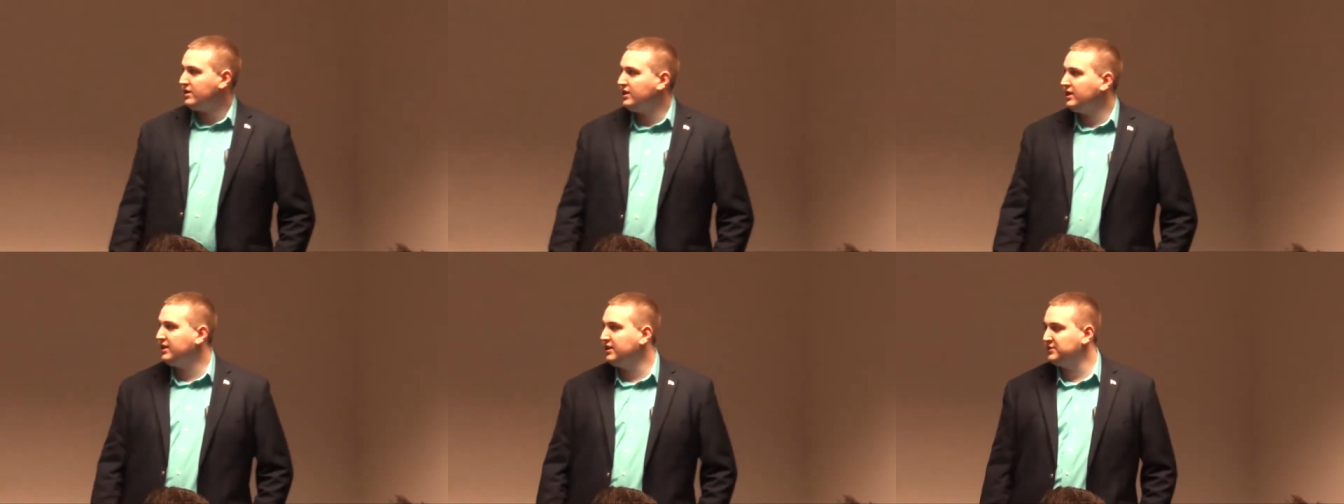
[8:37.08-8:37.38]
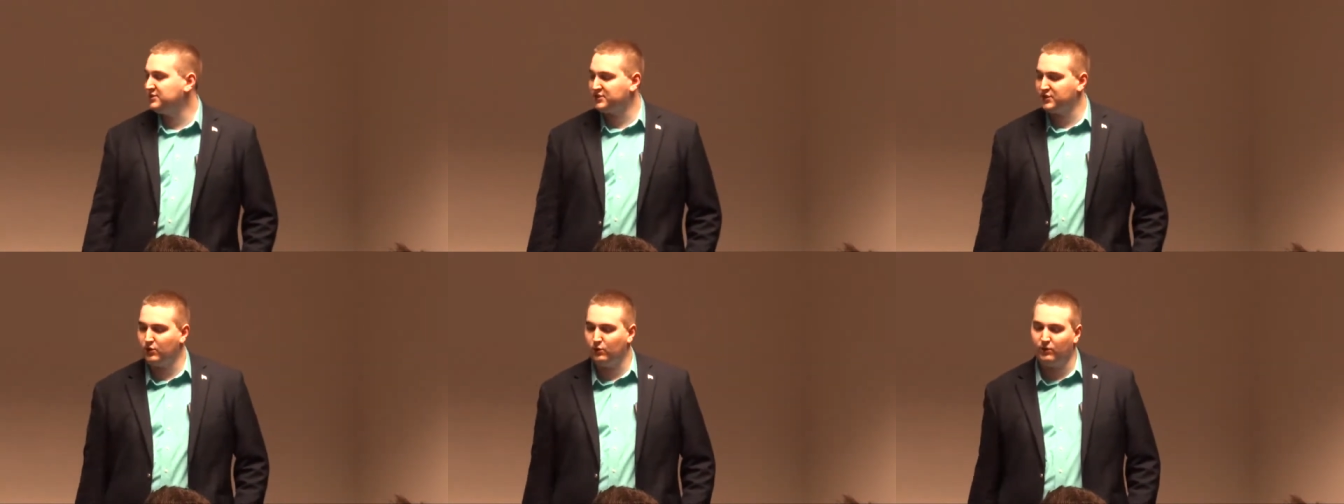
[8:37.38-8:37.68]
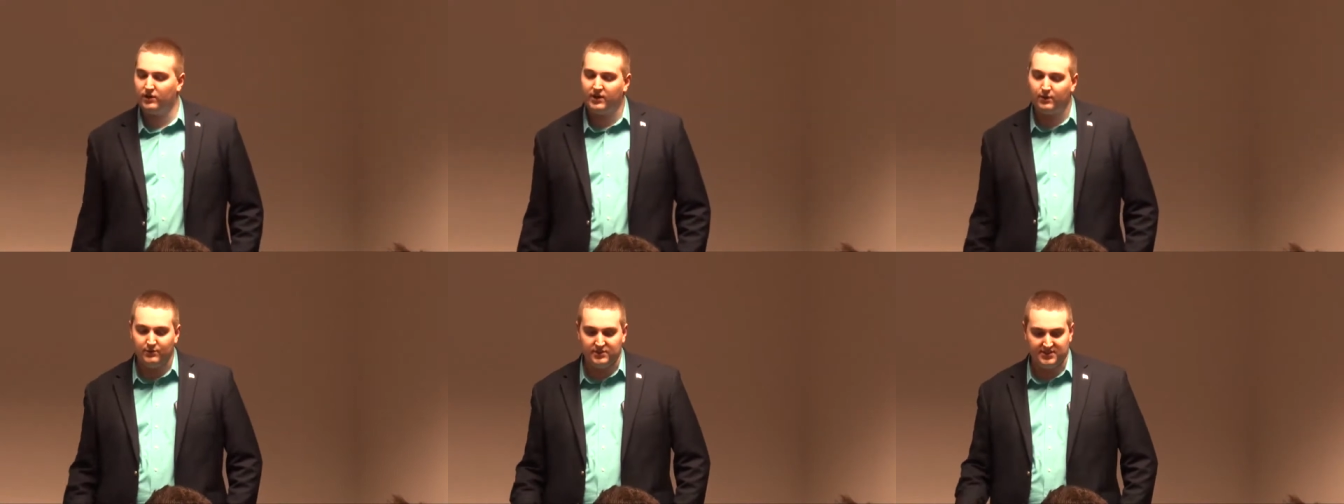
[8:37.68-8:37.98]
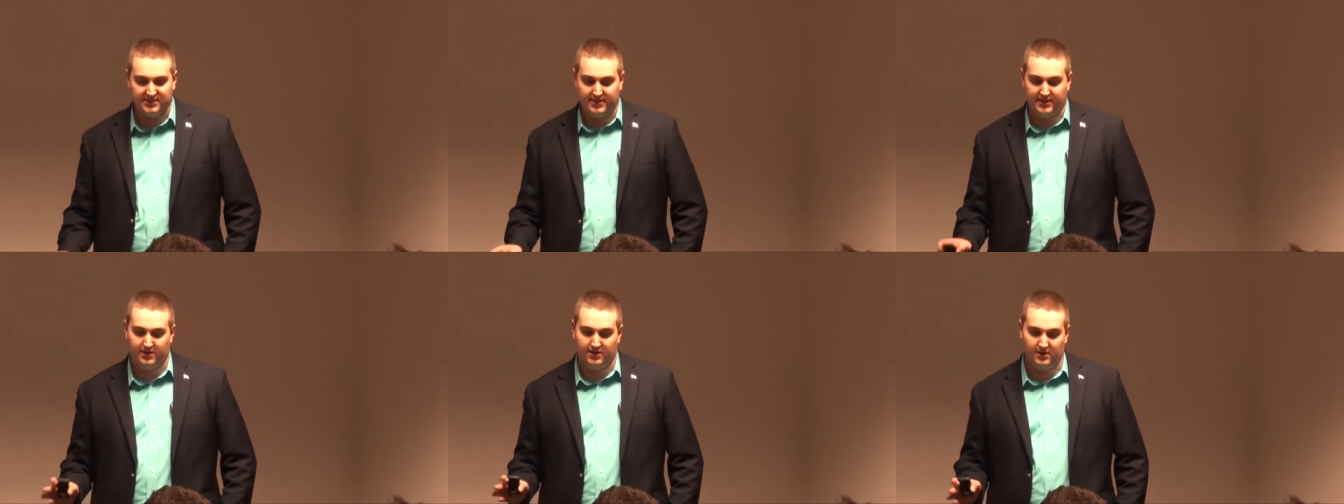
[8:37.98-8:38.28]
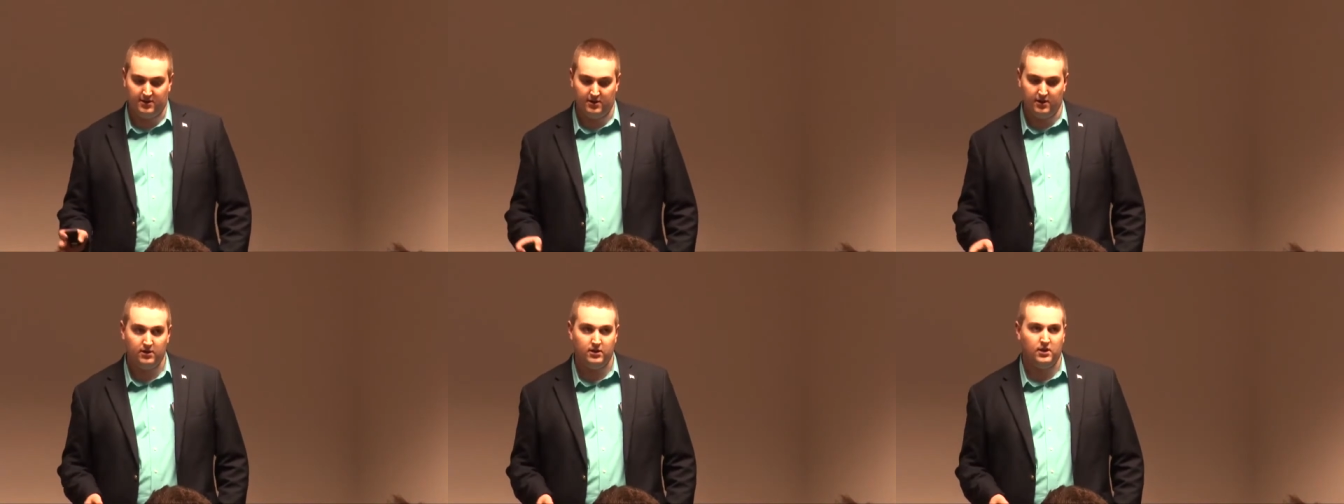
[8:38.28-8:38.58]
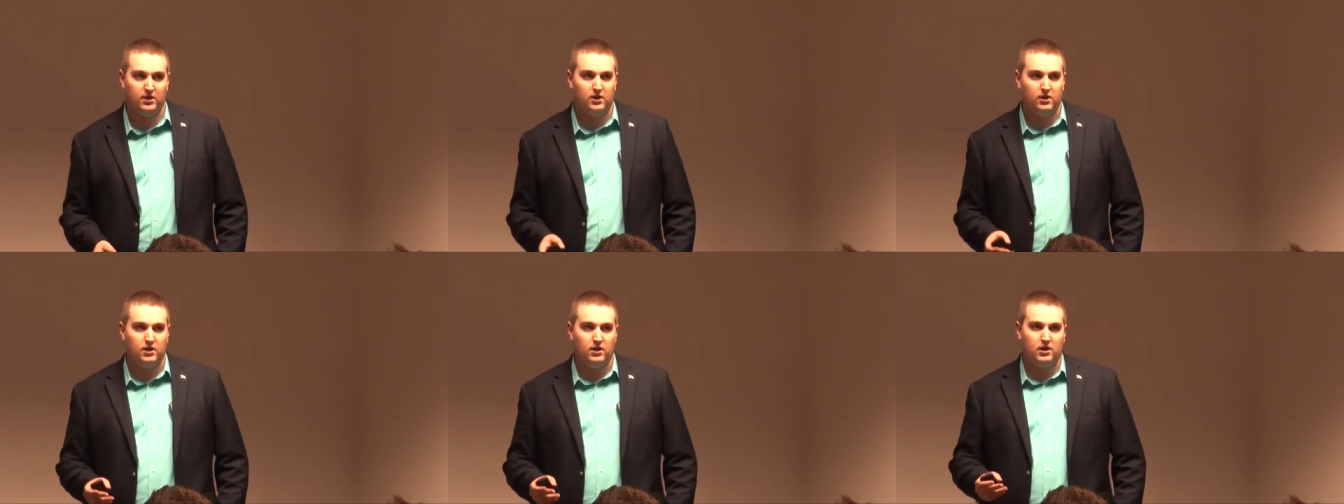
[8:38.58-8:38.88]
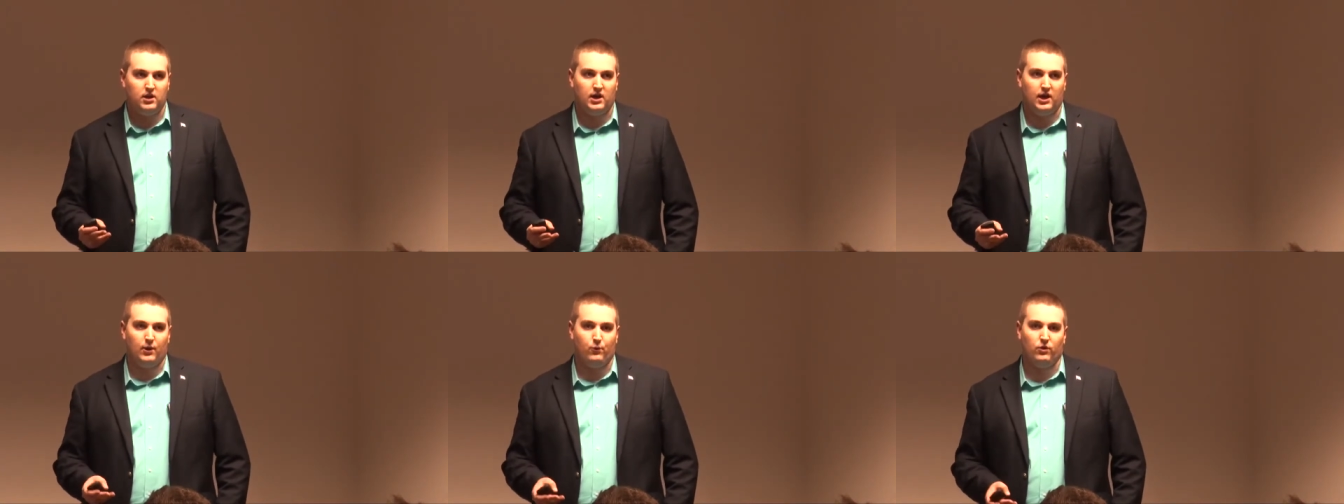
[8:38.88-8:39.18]
And so when I was there,
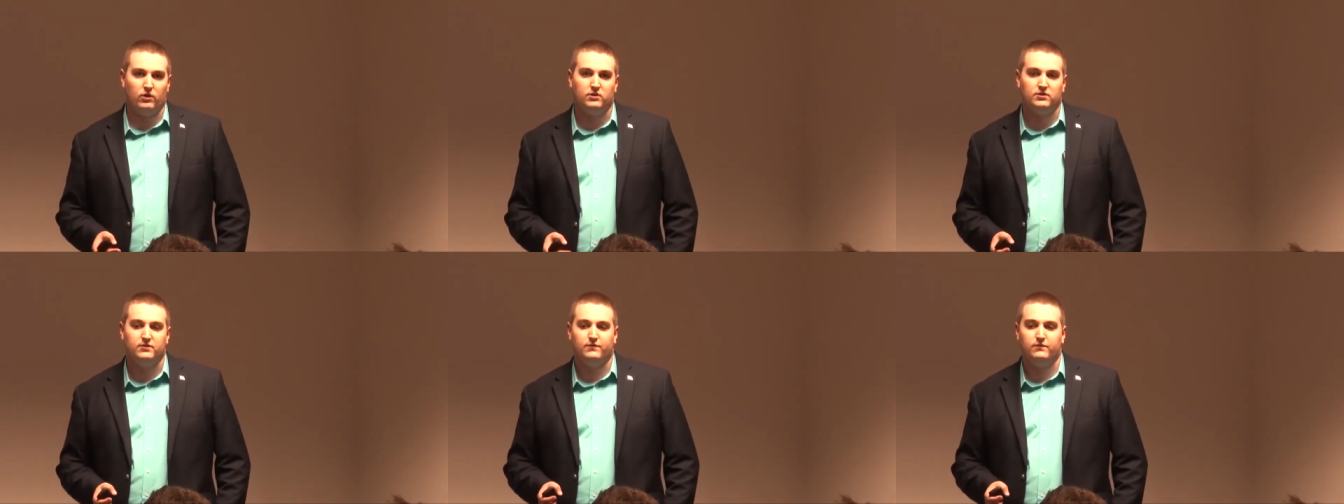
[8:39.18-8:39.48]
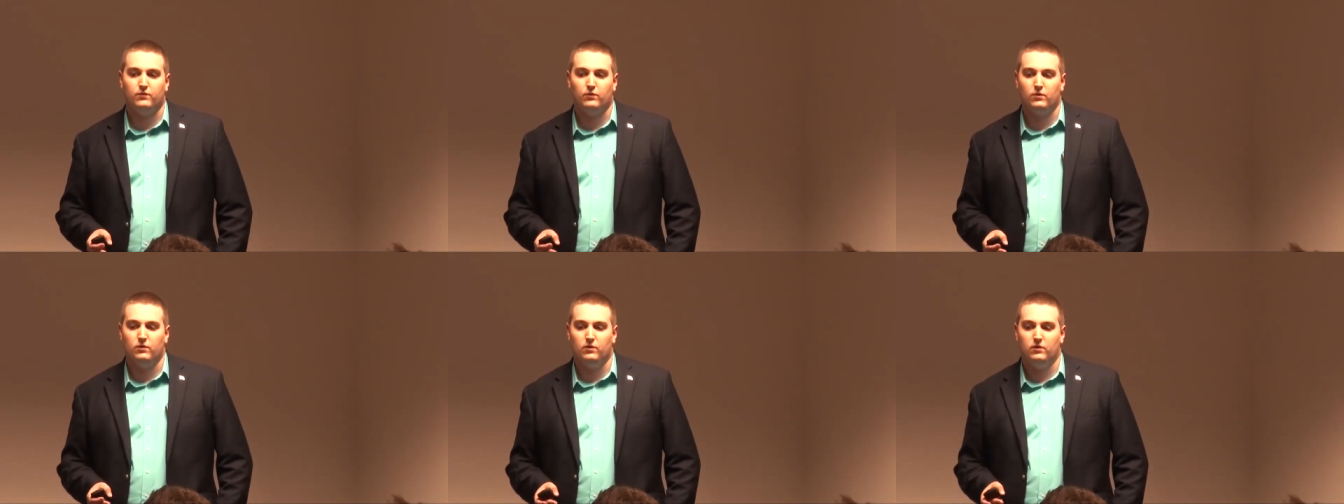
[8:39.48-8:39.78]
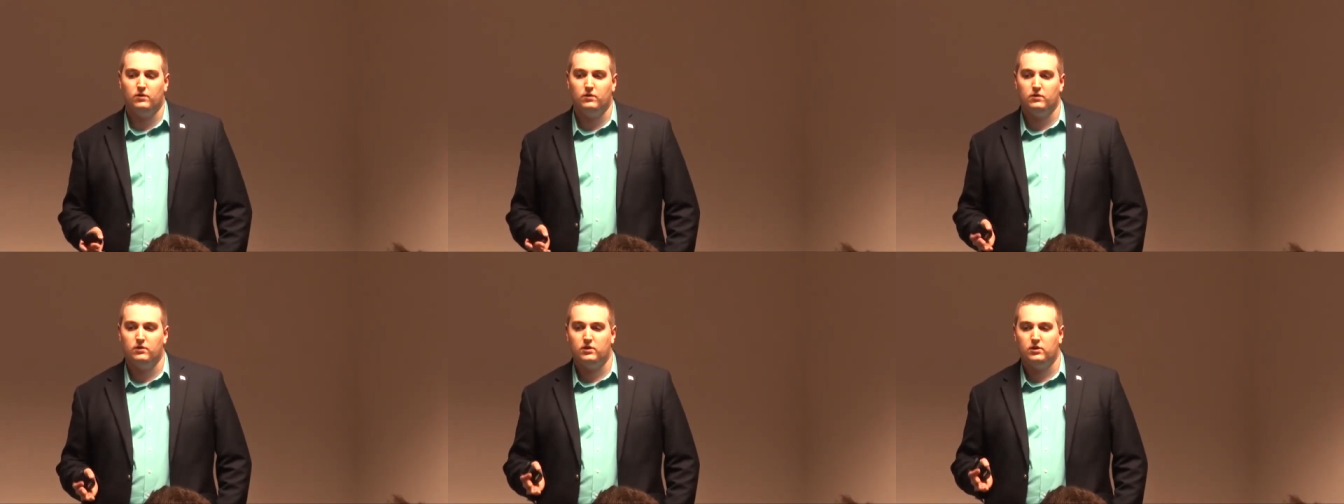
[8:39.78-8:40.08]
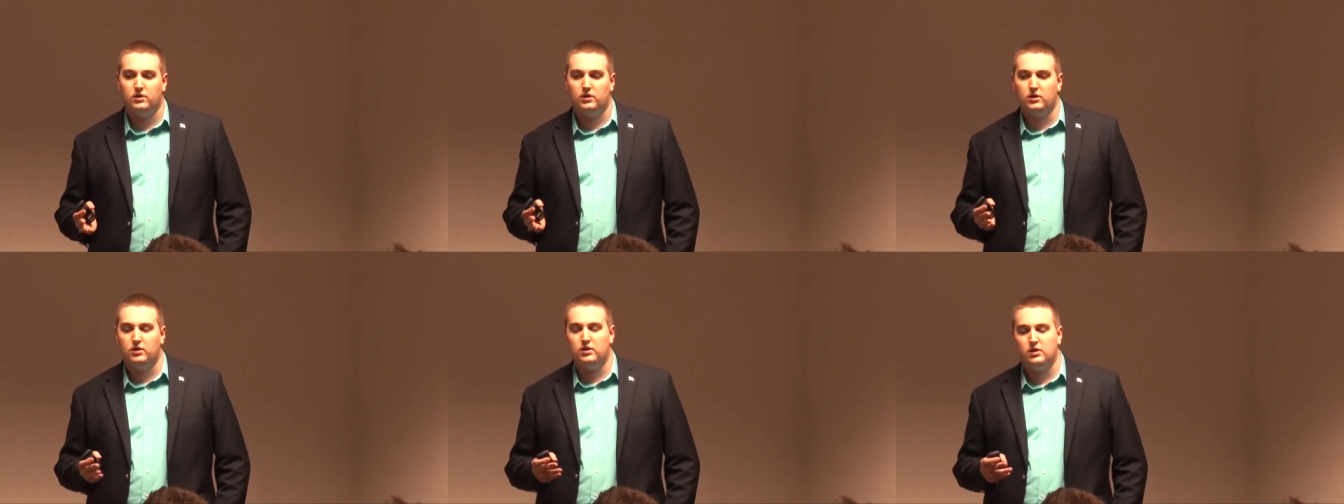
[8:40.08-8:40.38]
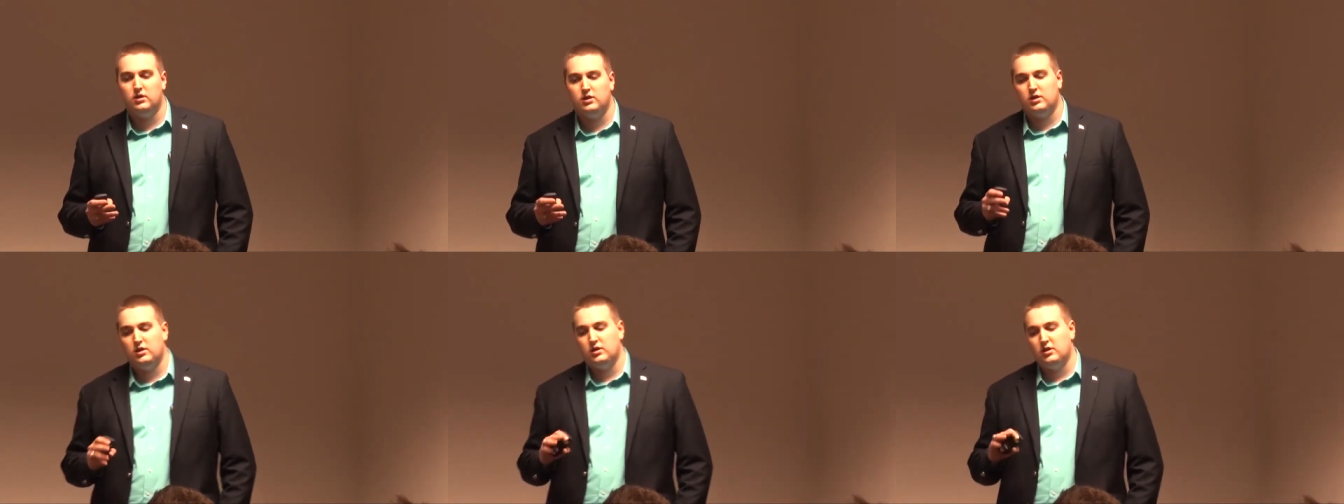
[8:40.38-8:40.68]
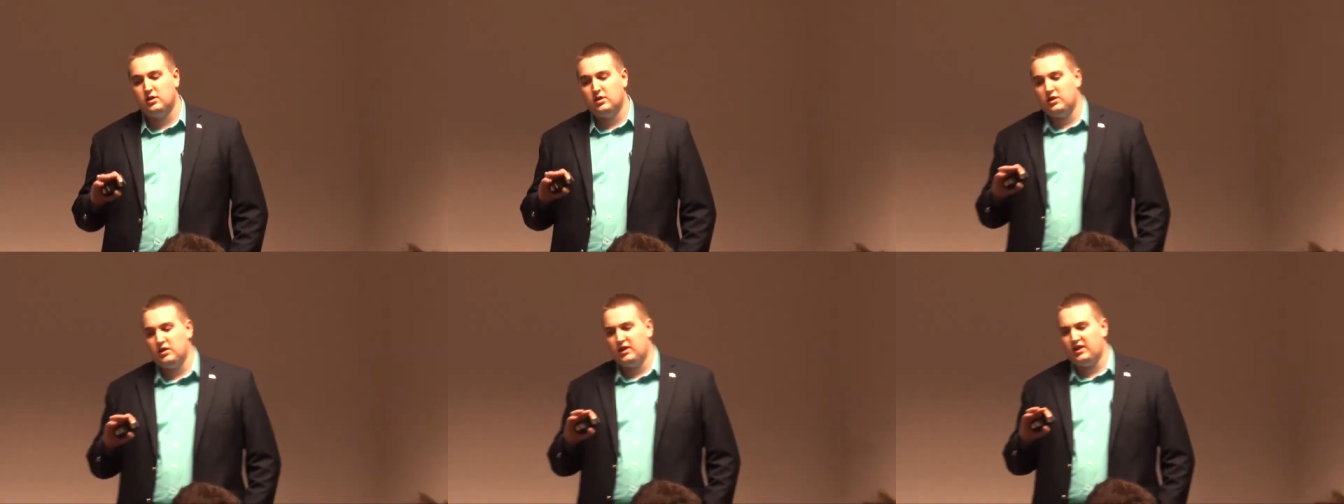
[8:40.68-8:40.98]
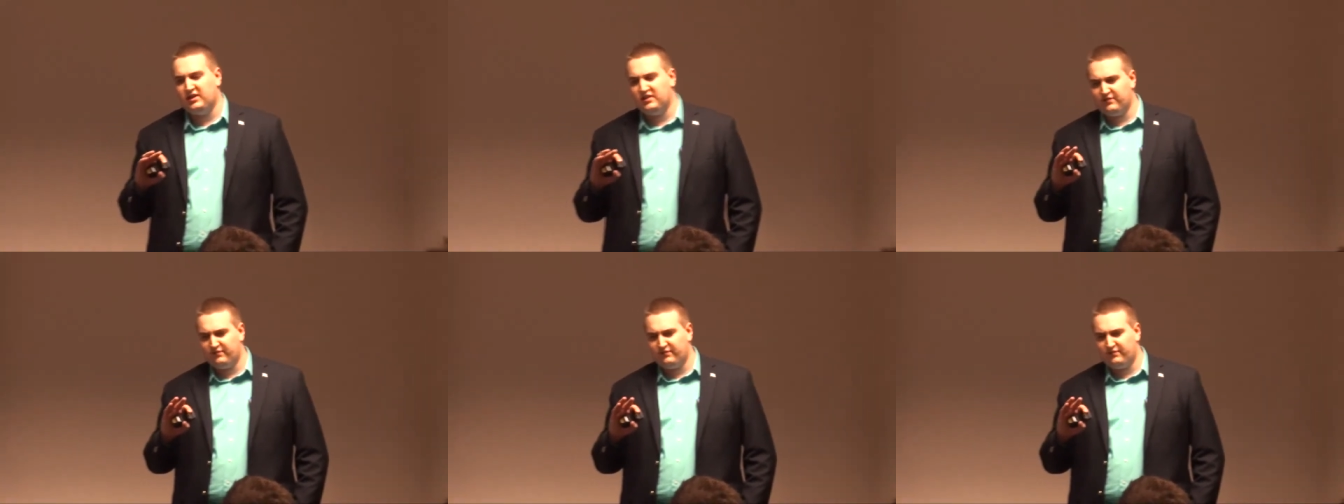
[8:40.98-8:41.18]
I worked for a